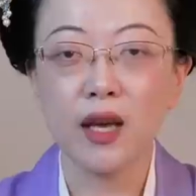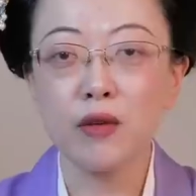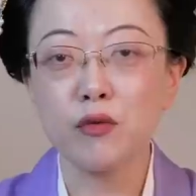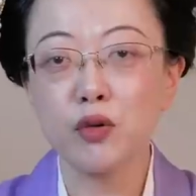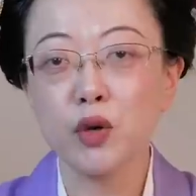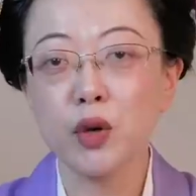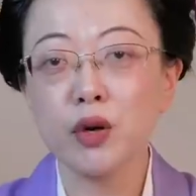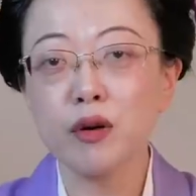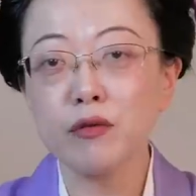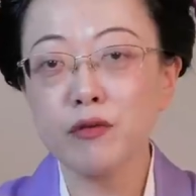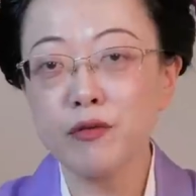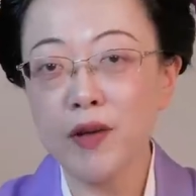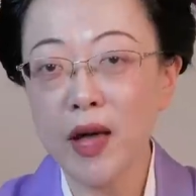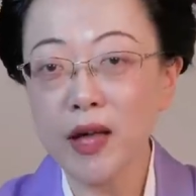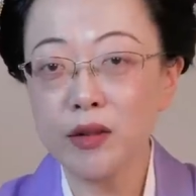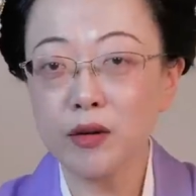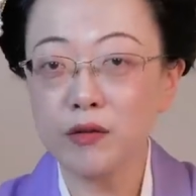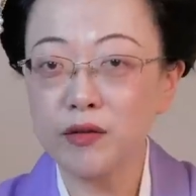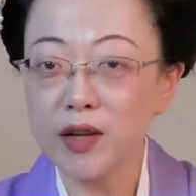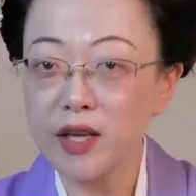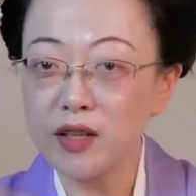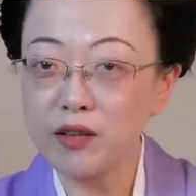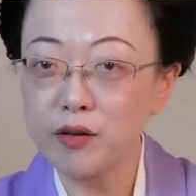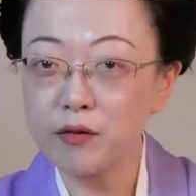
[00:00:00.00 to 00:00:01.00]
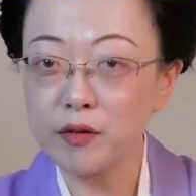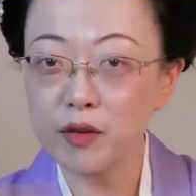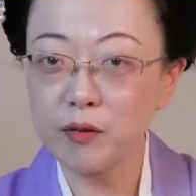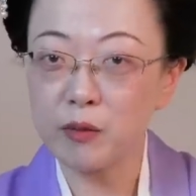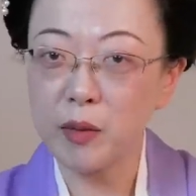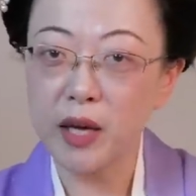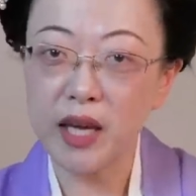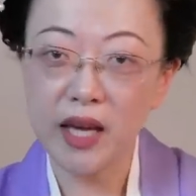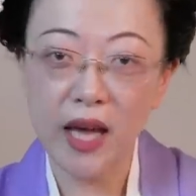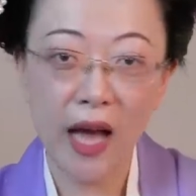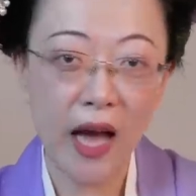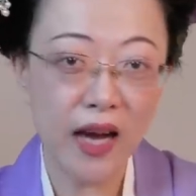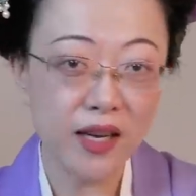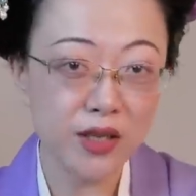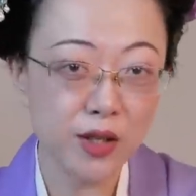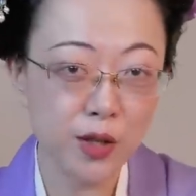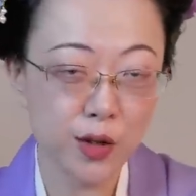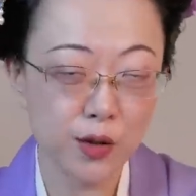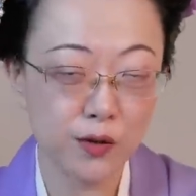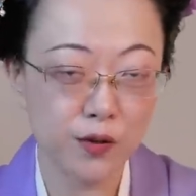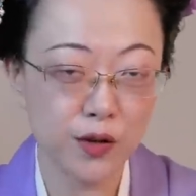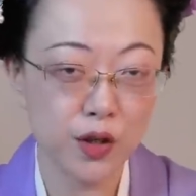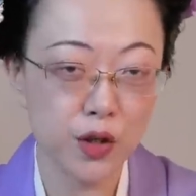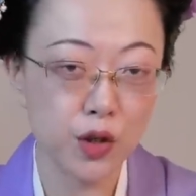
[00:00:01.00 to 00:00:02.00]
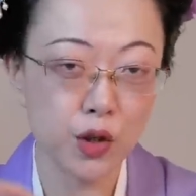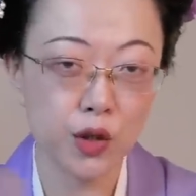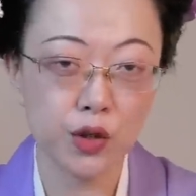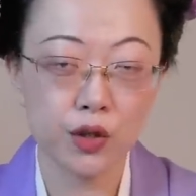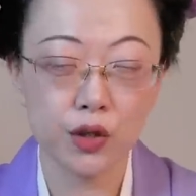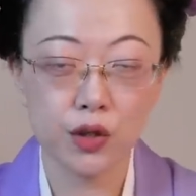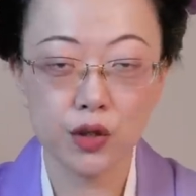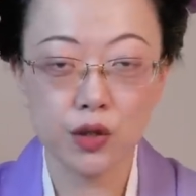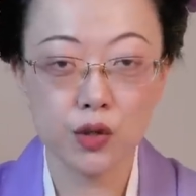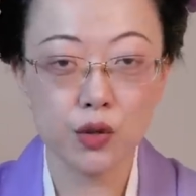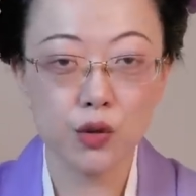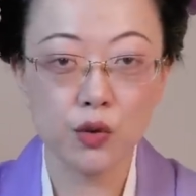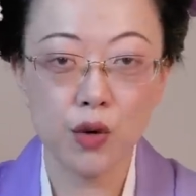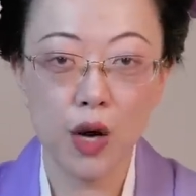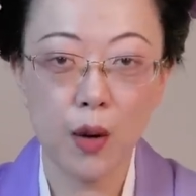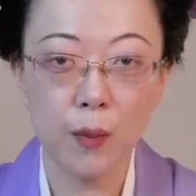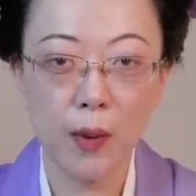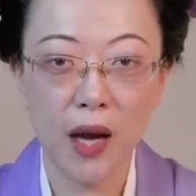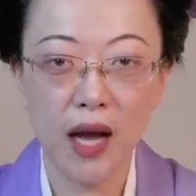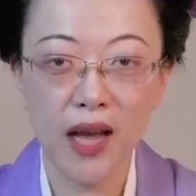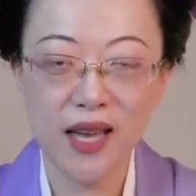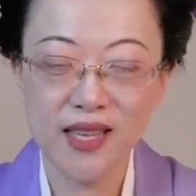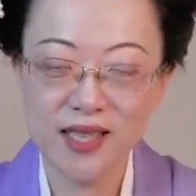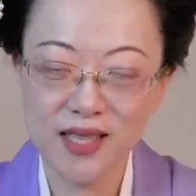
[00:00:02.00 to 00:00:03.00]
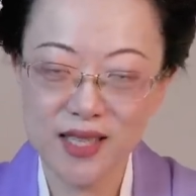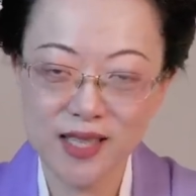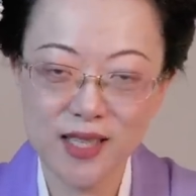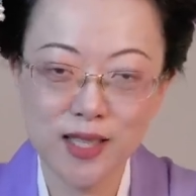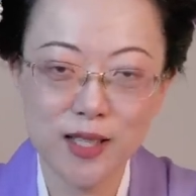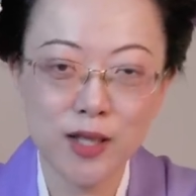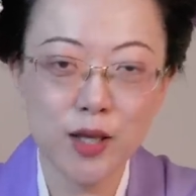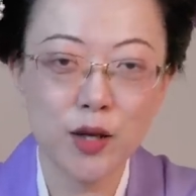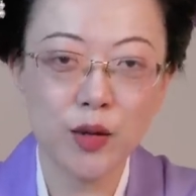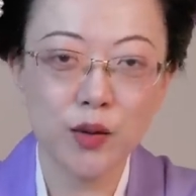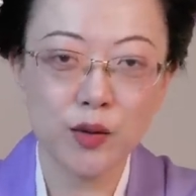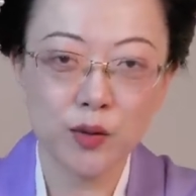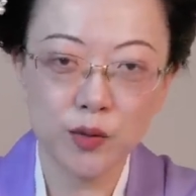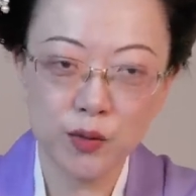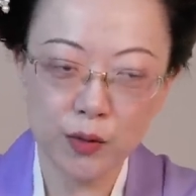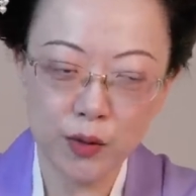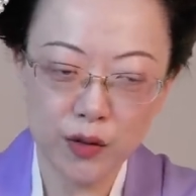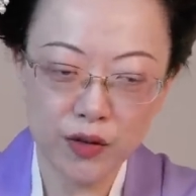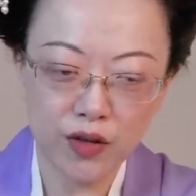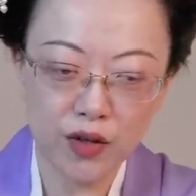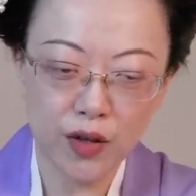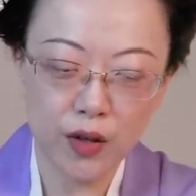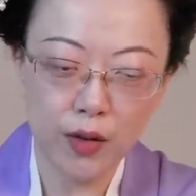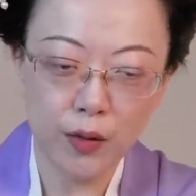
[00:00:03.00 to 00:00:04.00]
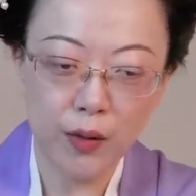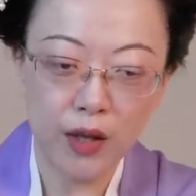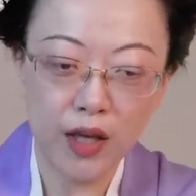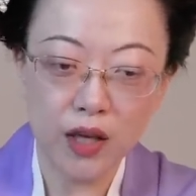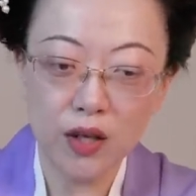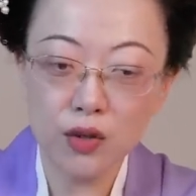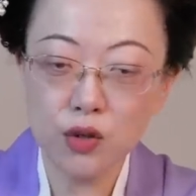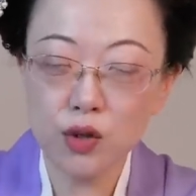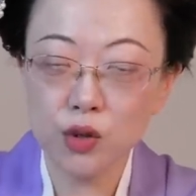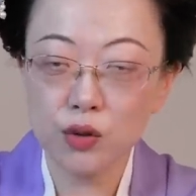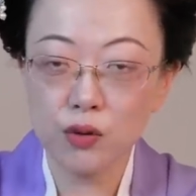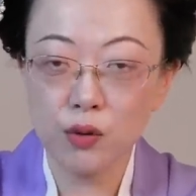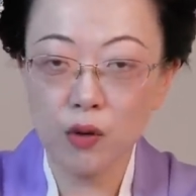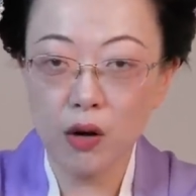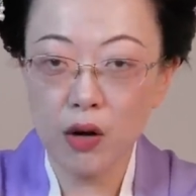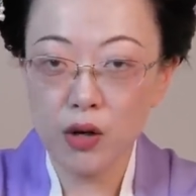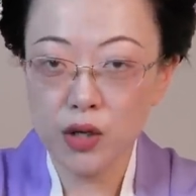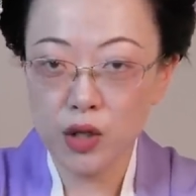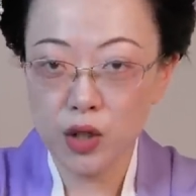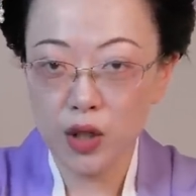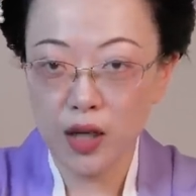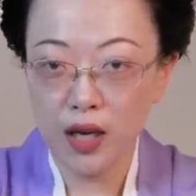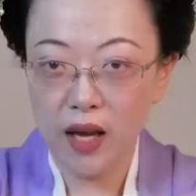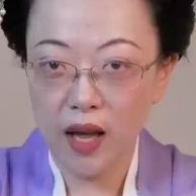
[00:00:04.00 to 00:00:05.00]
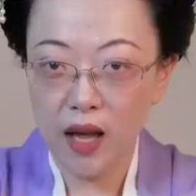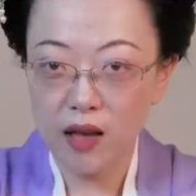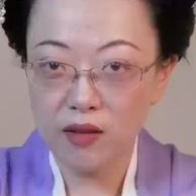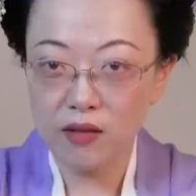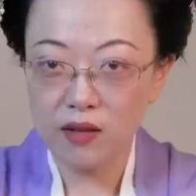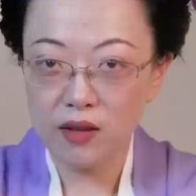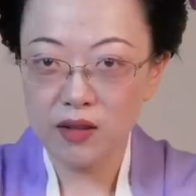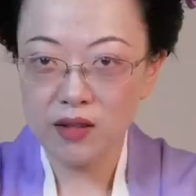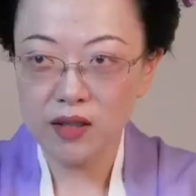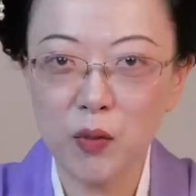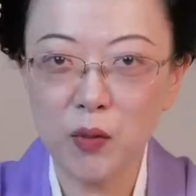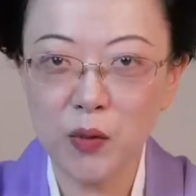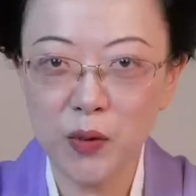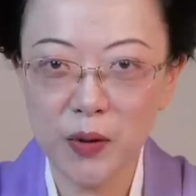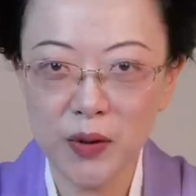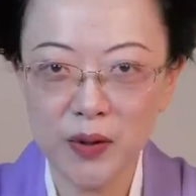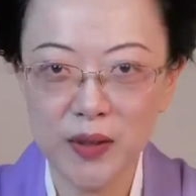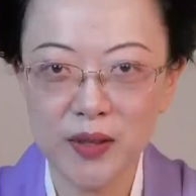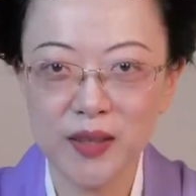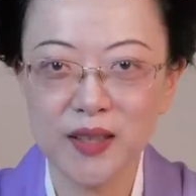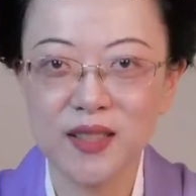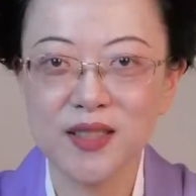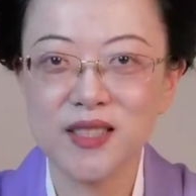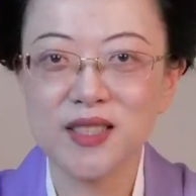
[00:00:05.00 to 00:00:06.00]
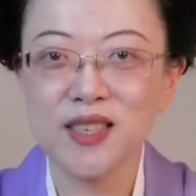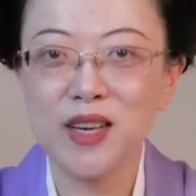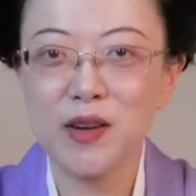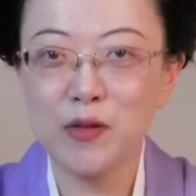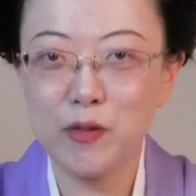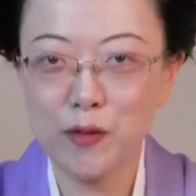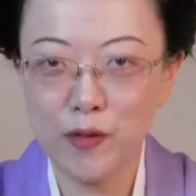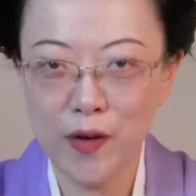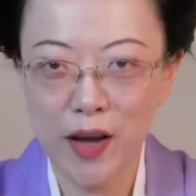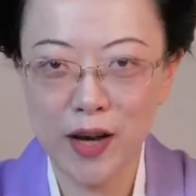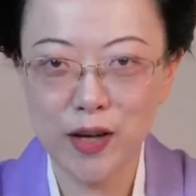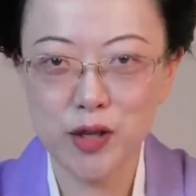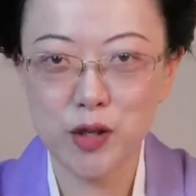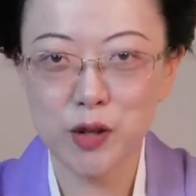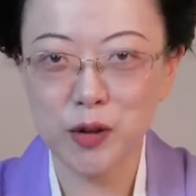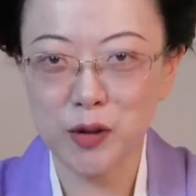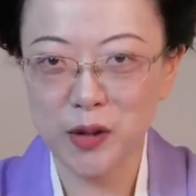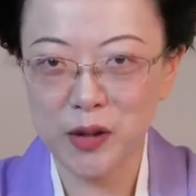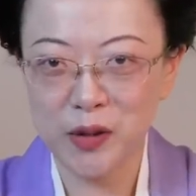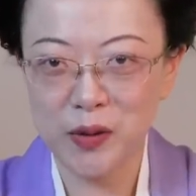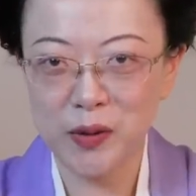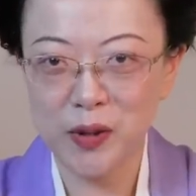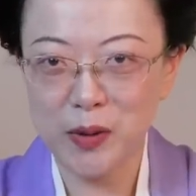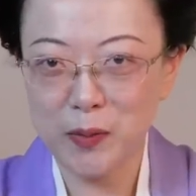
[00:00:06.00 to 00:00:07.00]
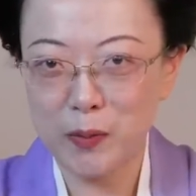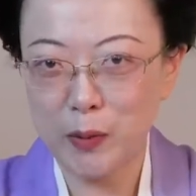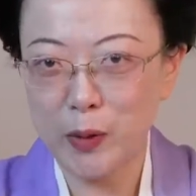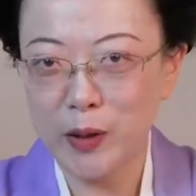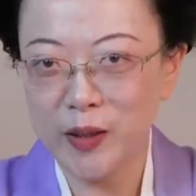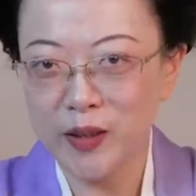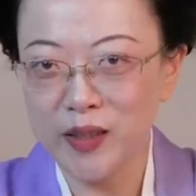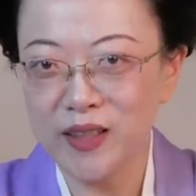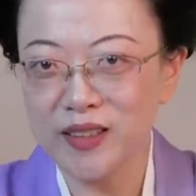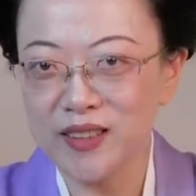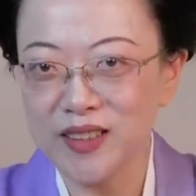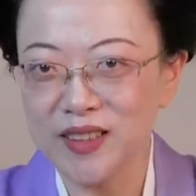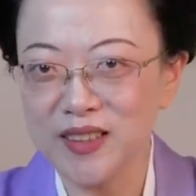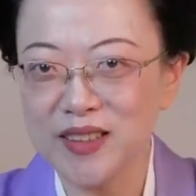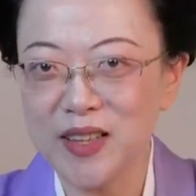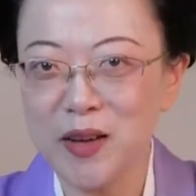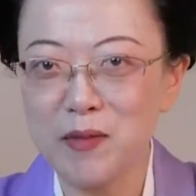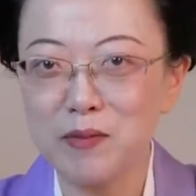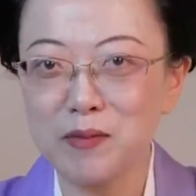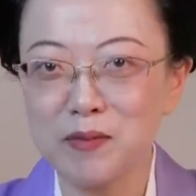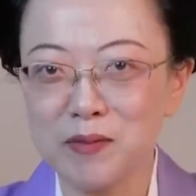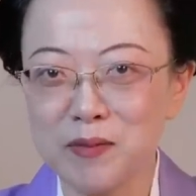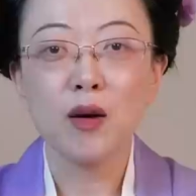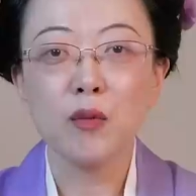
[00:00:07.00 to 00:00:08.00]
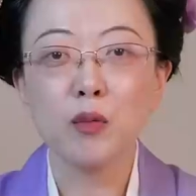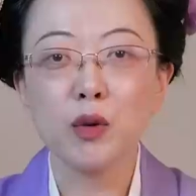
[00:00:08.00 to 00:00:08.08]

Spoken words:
If you're a fan of any of the main actors featured in this drama, it's still worth going into watching and wouldn't affect your good opinion on them.